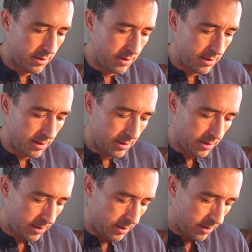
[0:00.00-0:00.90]

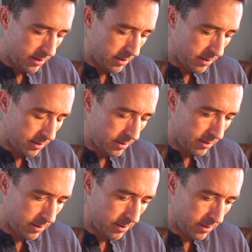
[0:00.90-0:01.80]

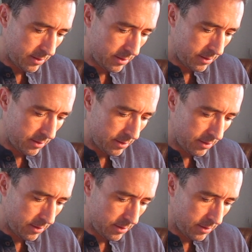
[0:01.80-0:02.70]

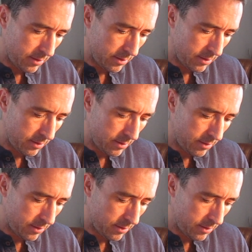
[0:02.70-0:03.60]

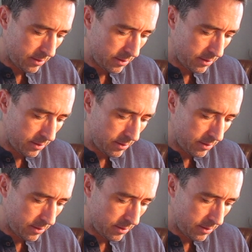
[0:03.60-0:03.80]
No one is speaking in this clip.